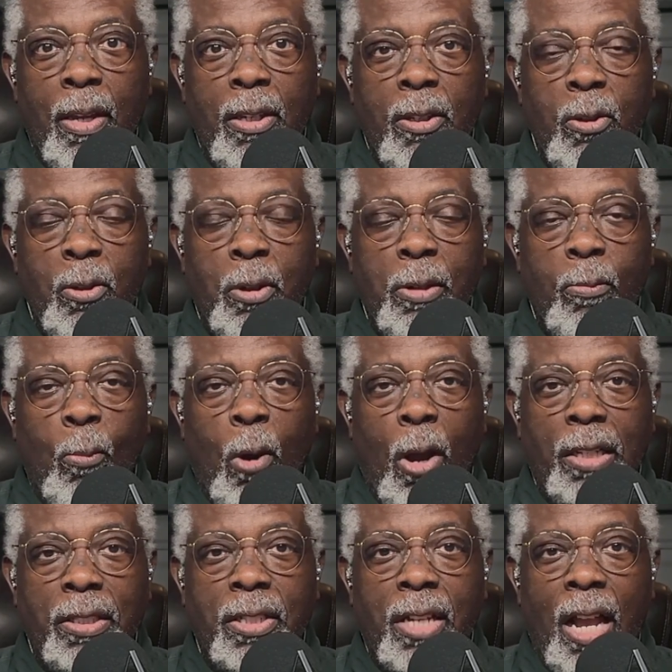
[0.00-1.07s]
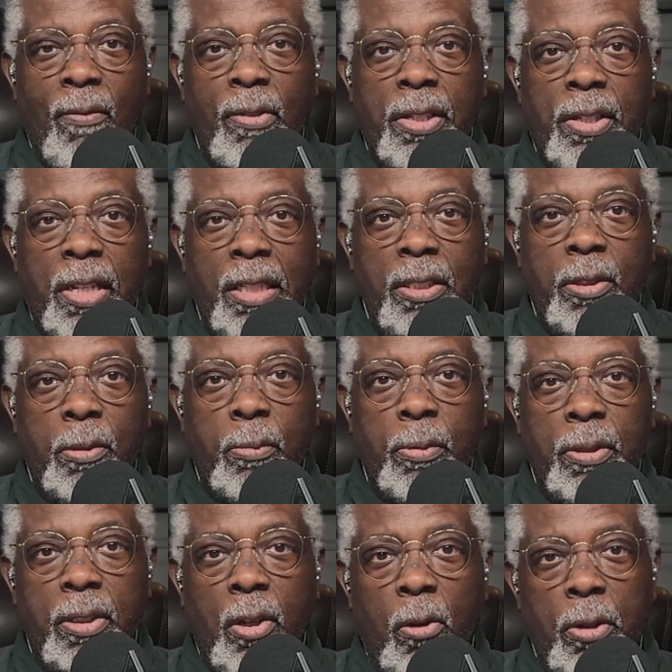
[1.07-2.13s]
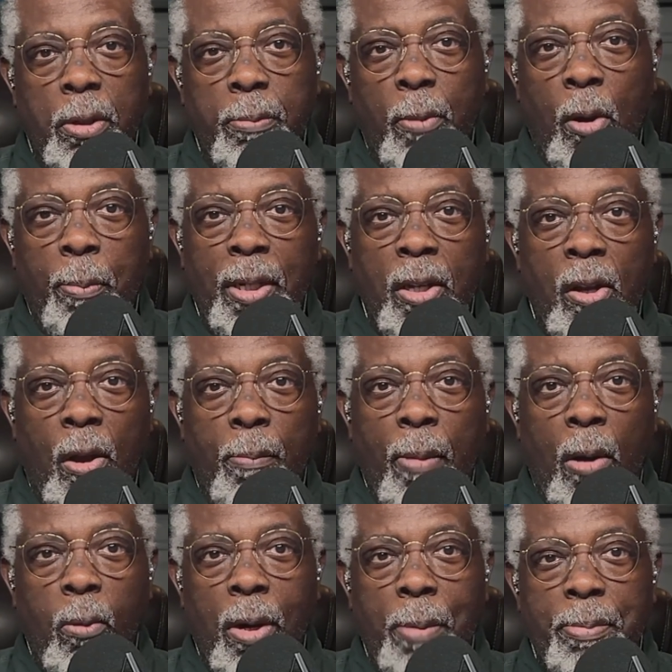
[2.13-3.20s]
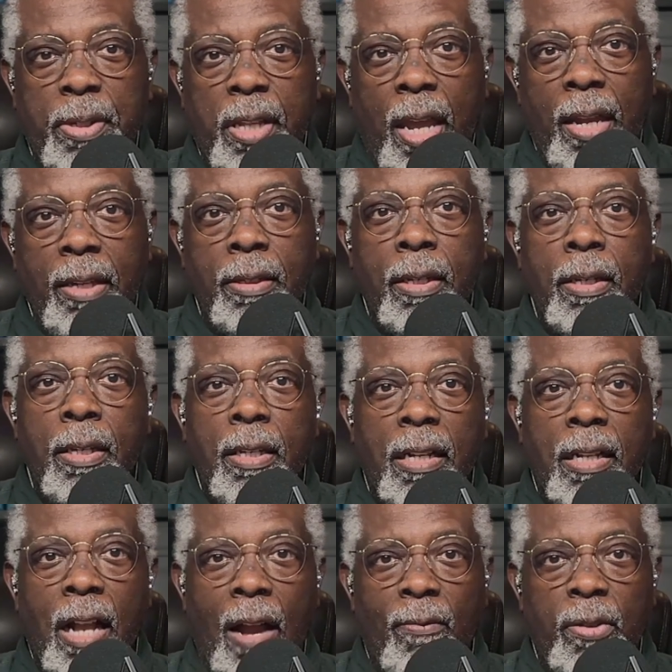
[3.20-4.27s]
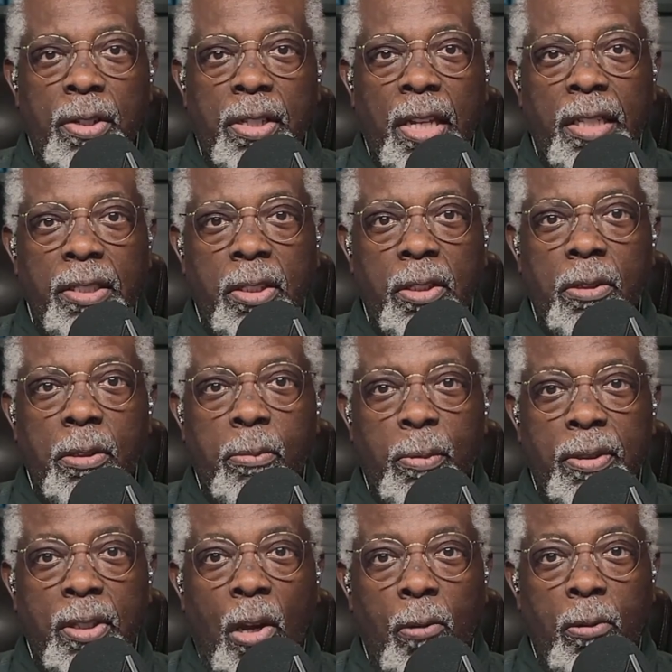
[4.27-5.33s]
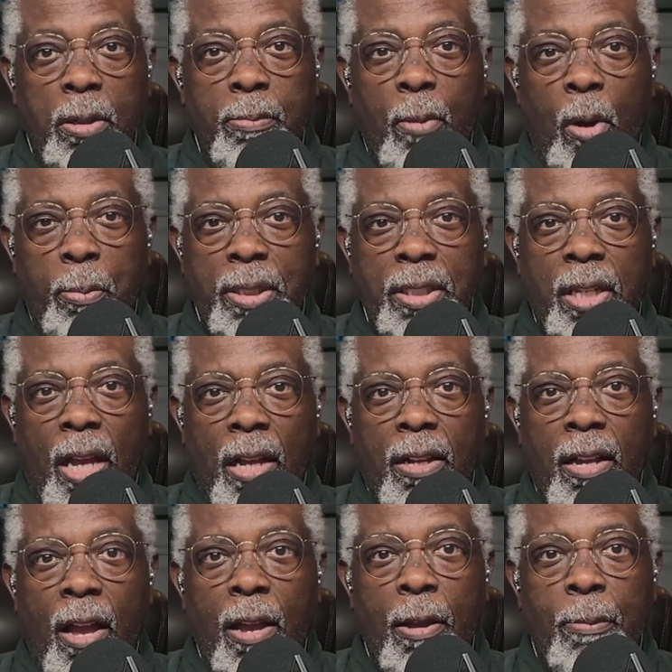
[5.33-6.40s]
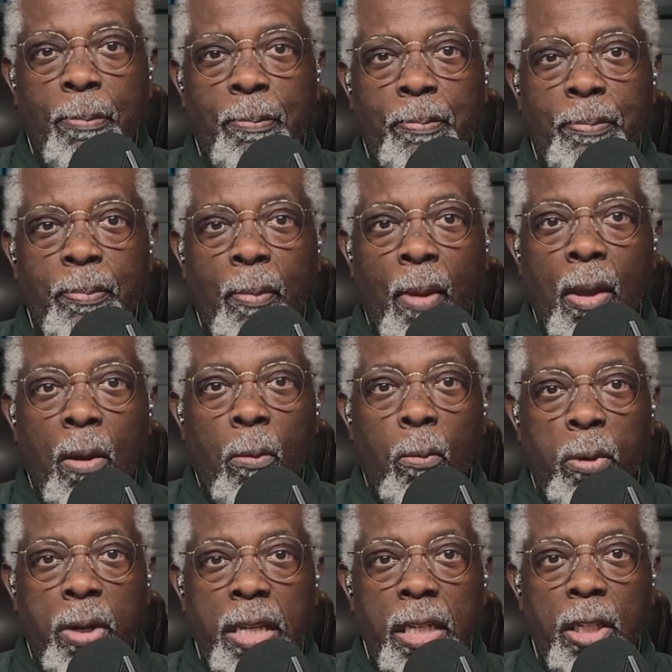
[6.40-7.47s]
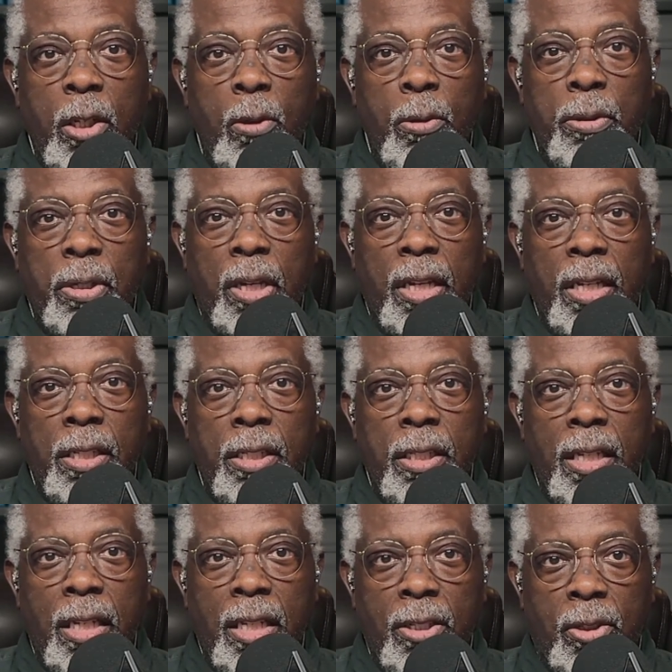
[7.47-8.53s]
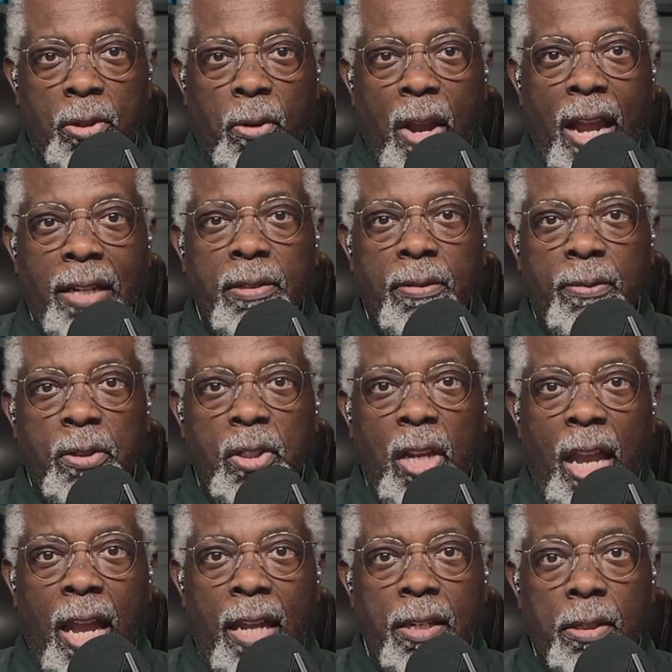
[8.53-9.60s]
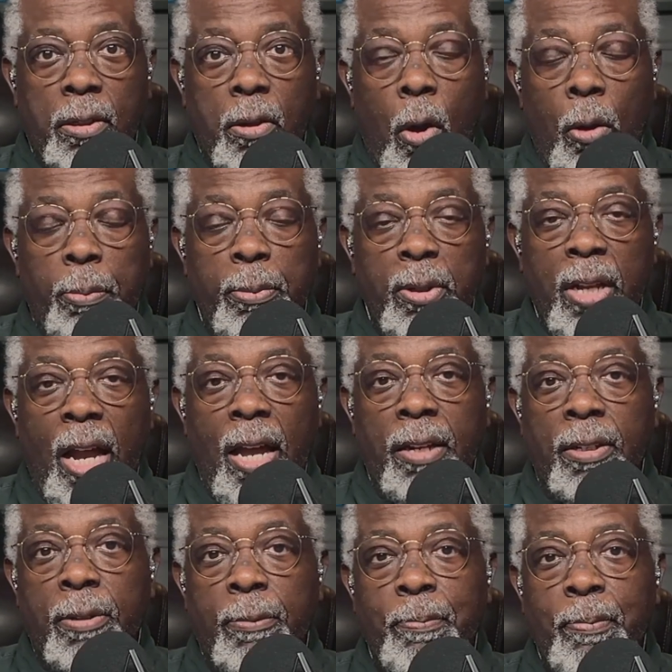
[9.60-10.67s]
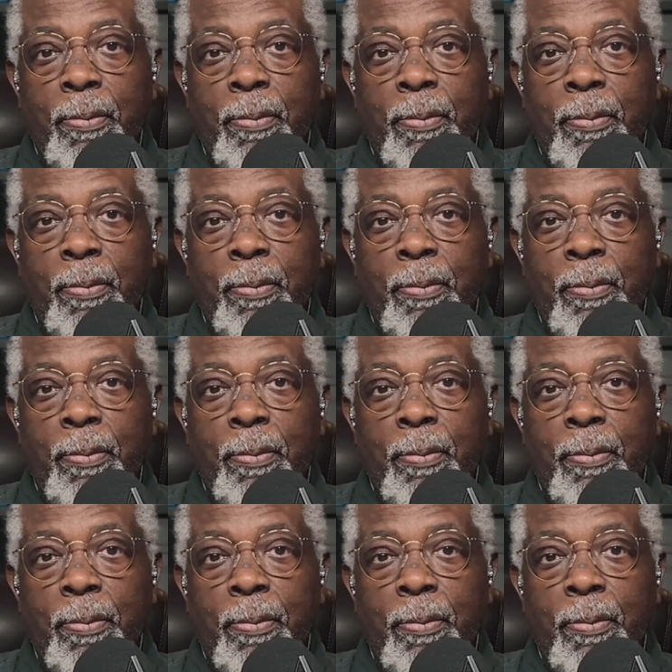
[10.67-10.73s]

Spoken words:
You can watch Conversations with Tony Mobley on my website, conversationswithTonyMobley.com. We use an interactive chat. It's called Mukana.